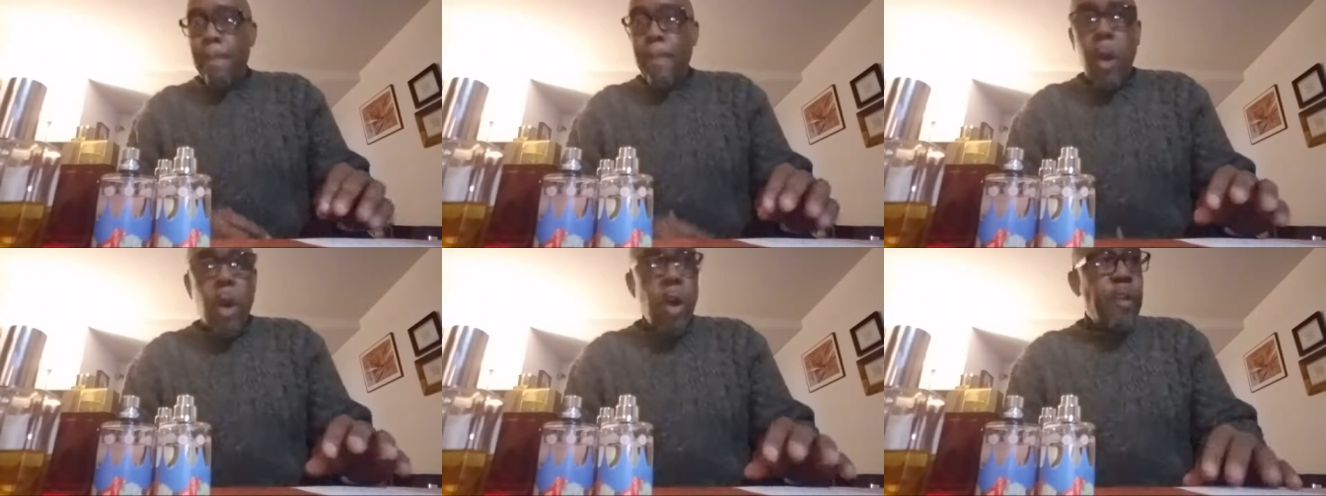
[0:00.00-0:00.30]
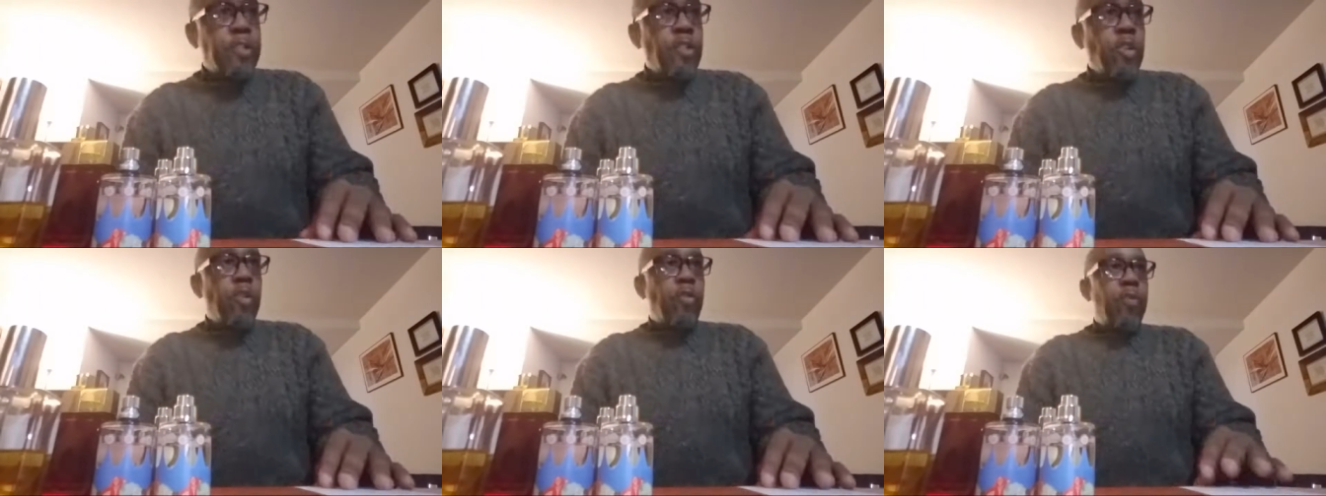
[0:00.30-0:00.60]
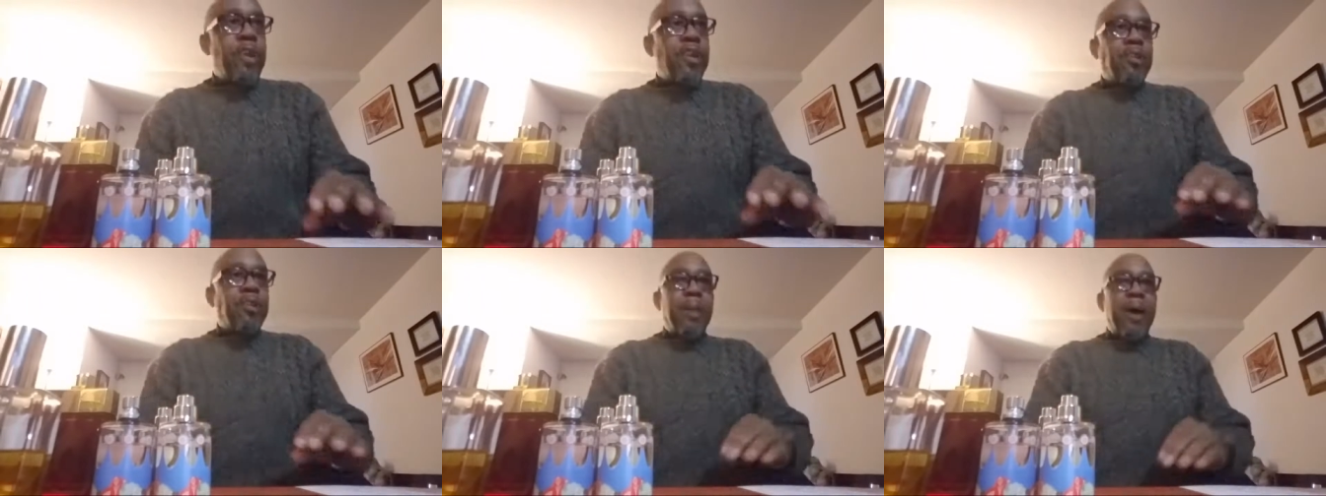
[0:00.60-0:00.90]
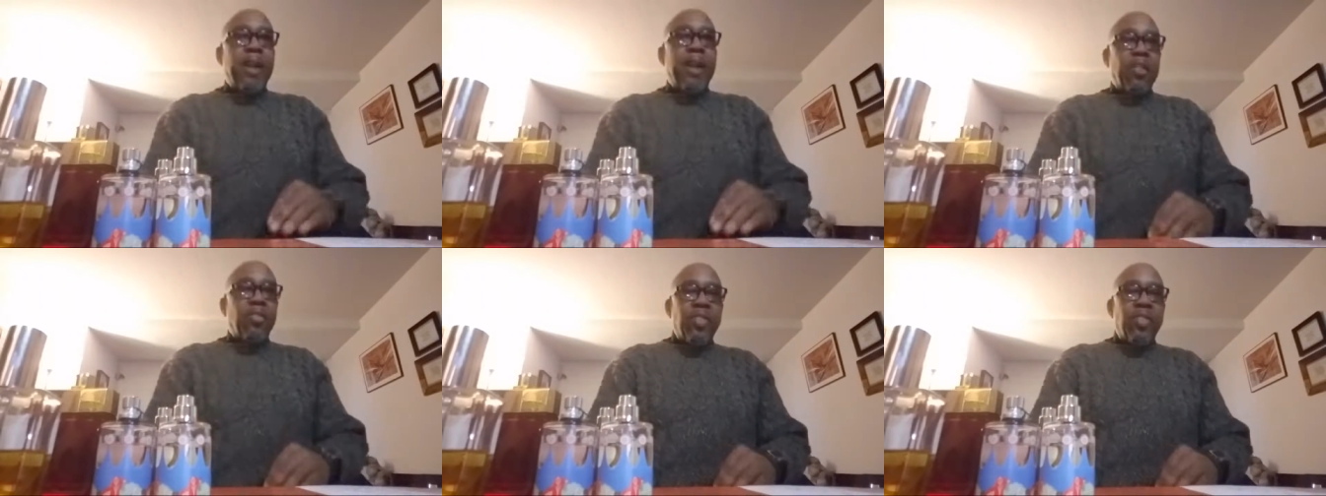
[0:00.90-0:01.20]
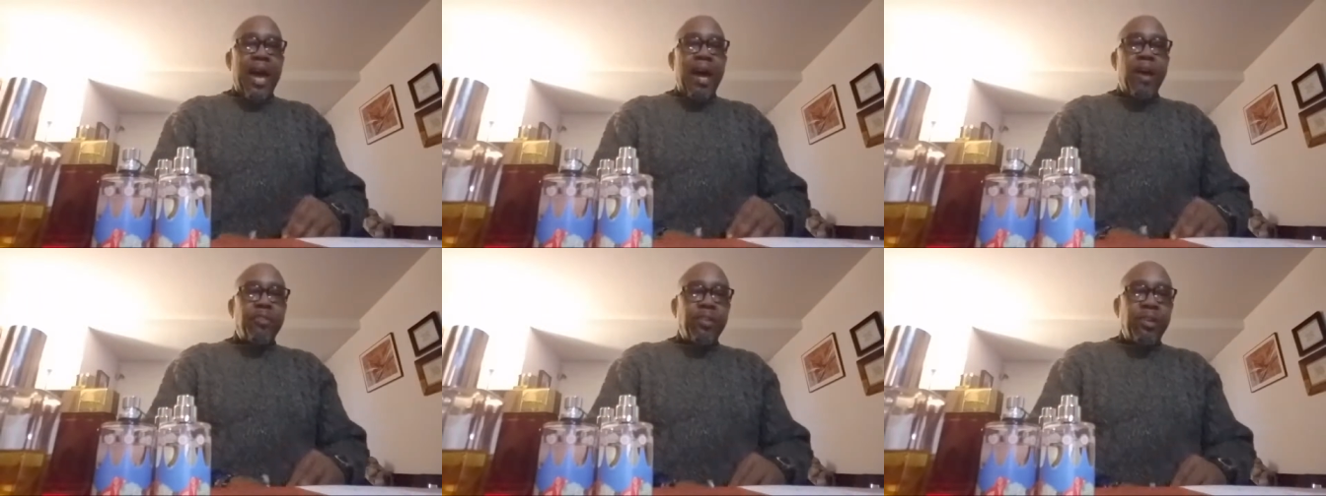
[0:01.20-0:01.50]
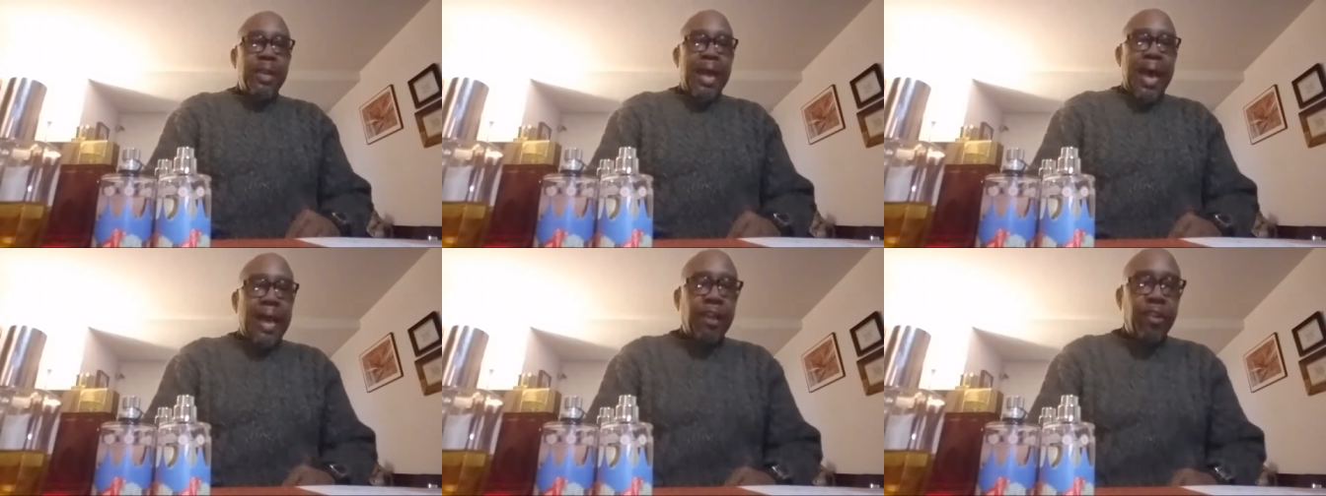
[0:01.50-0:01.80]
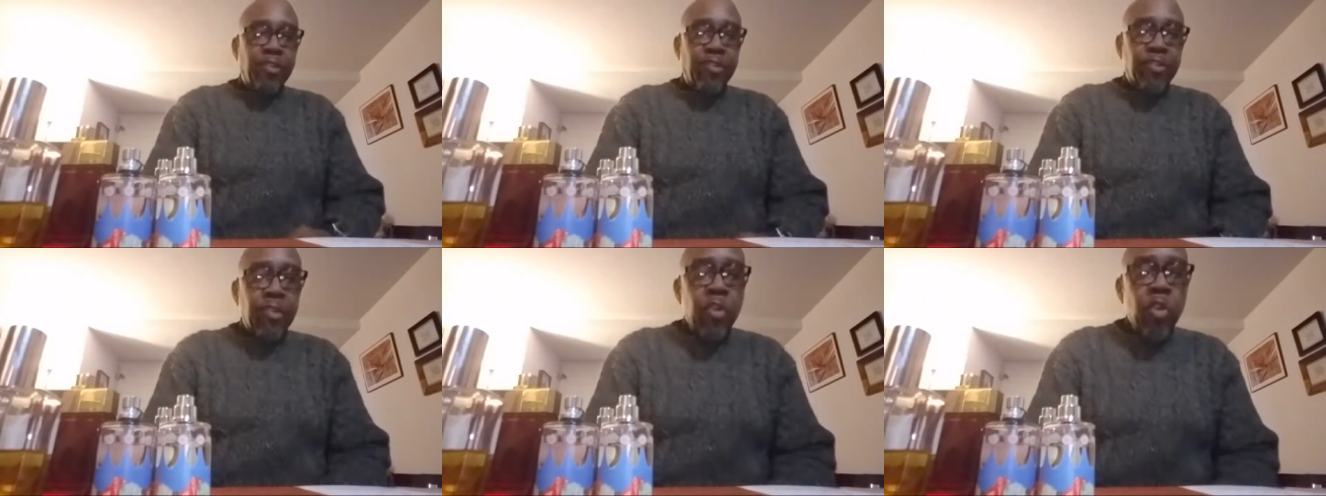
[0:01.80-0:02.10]
boy is gonna raise about a thousand
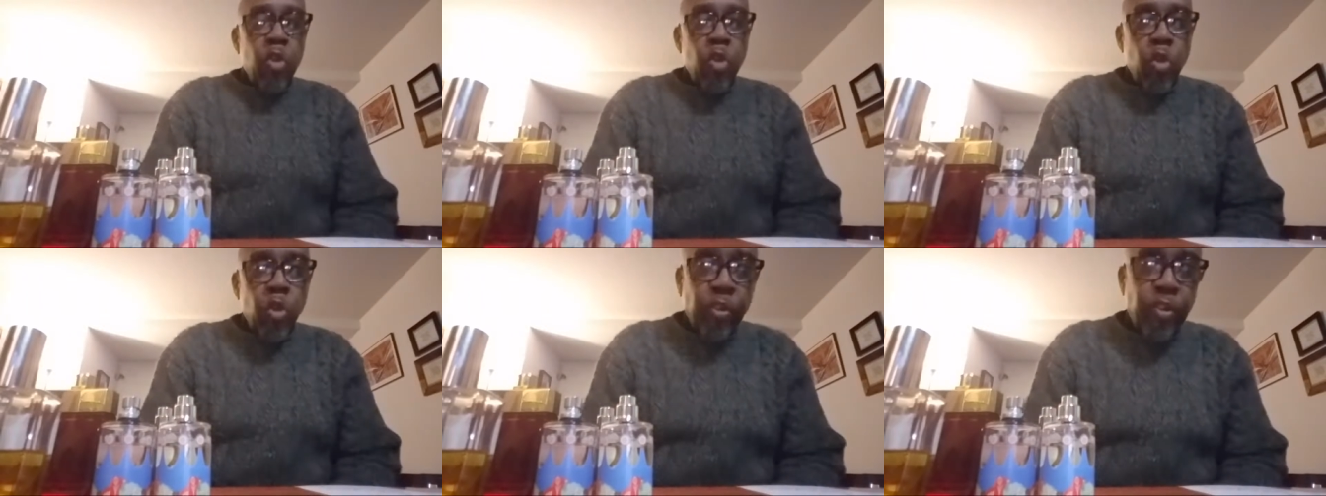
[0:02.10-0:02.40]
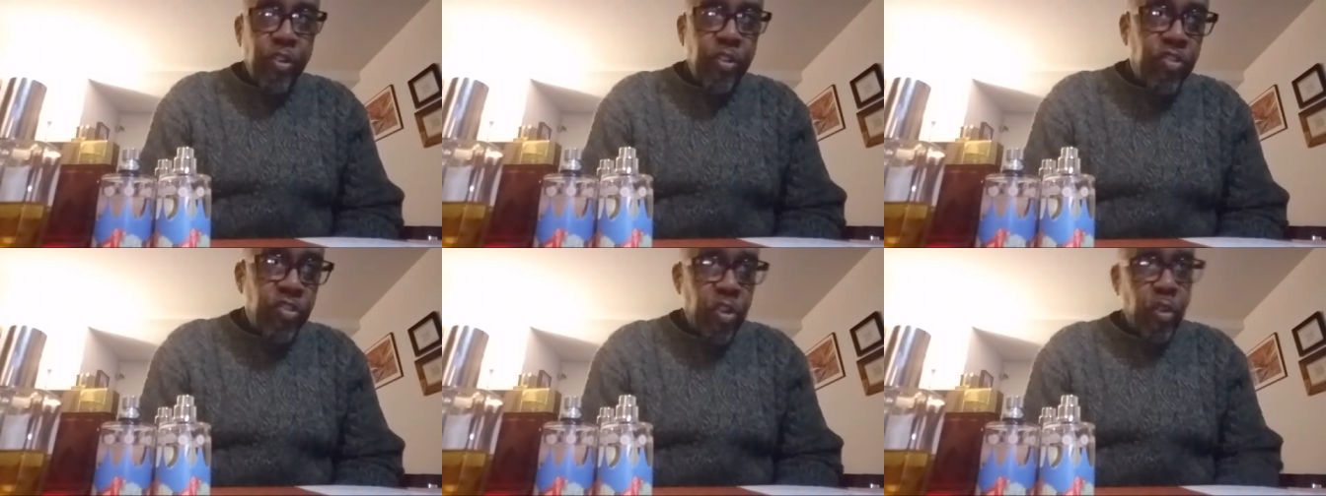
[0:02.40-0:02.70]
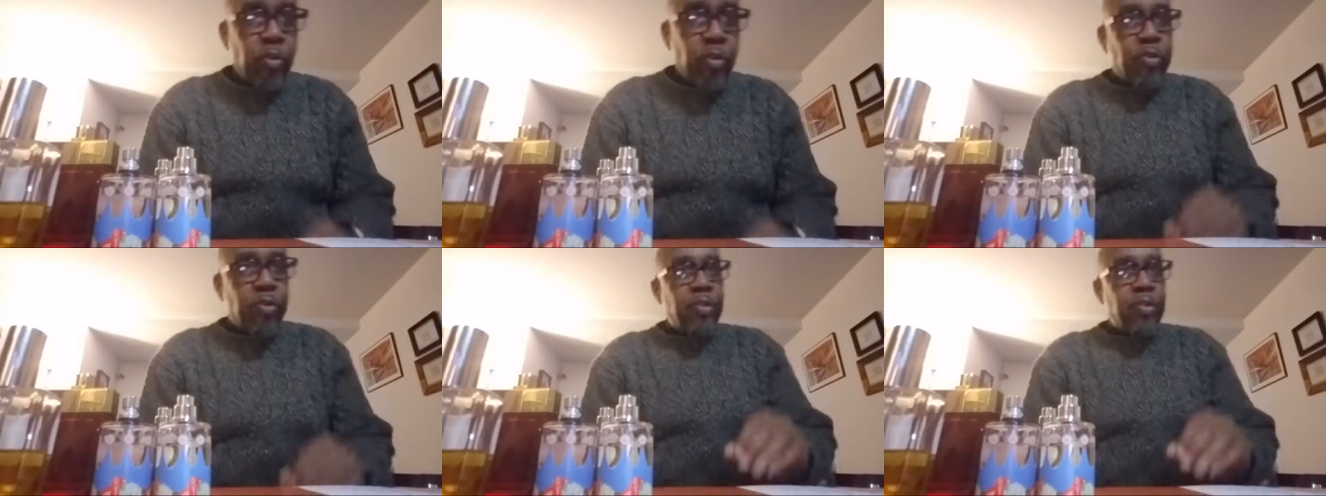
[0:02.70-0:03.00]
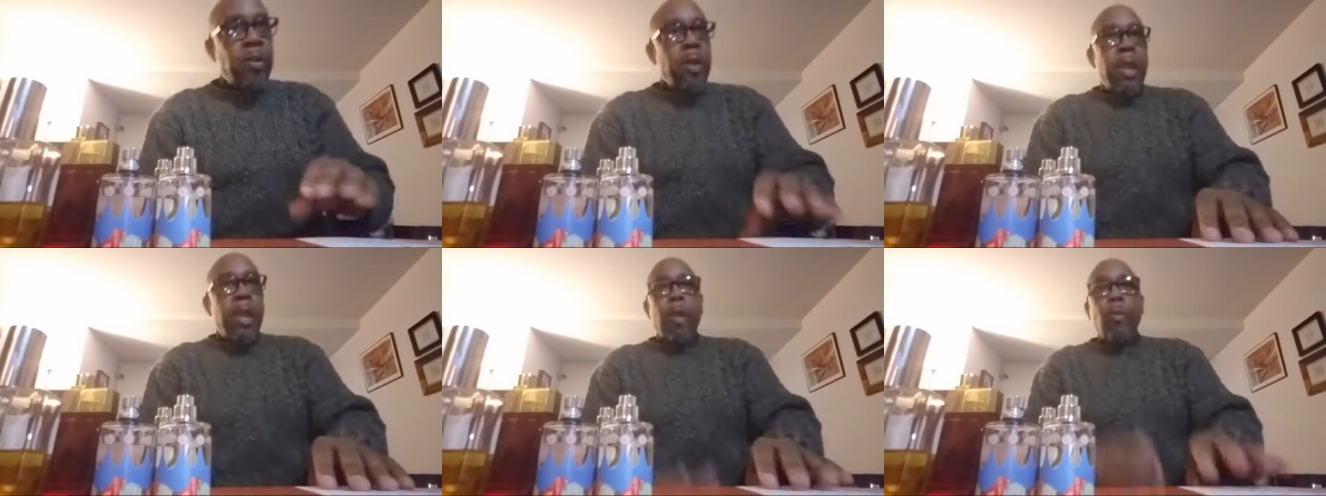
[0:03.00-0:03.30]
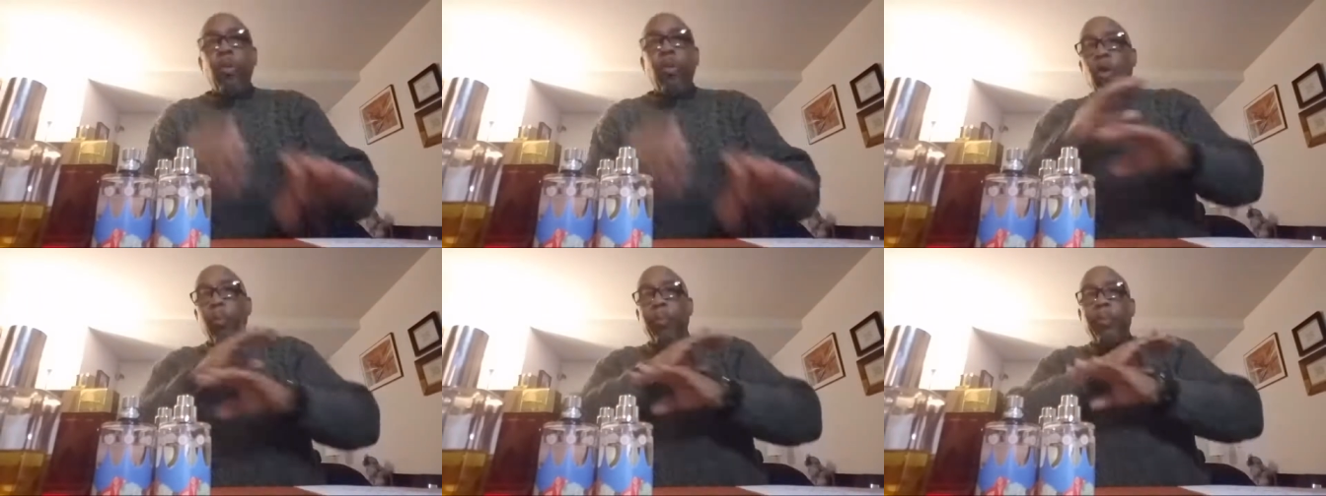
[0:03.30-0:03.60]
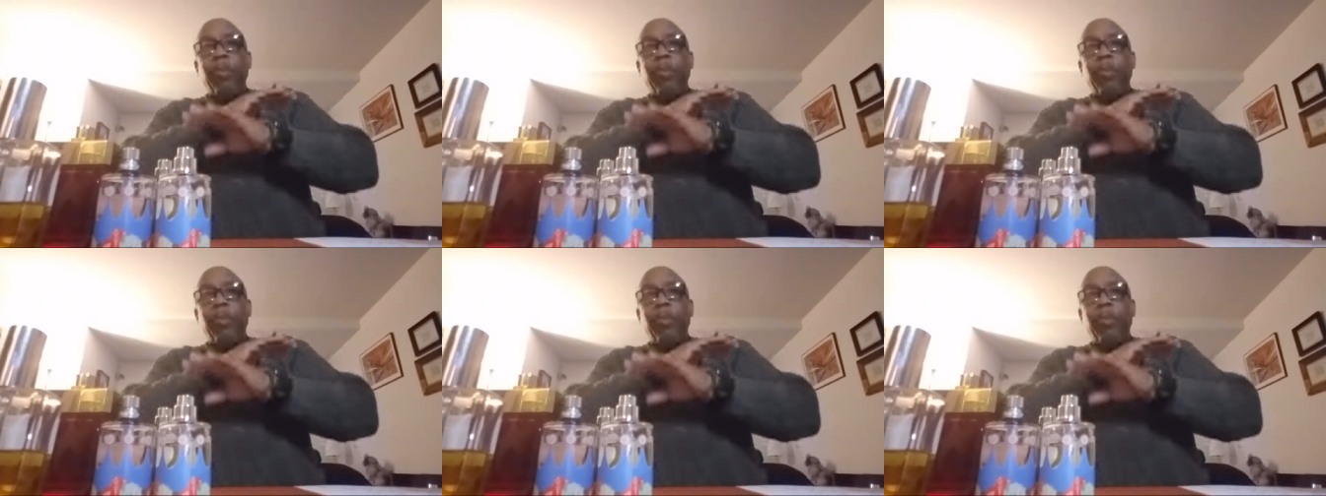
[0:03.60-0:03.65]
dollars on this juice, and we're gonna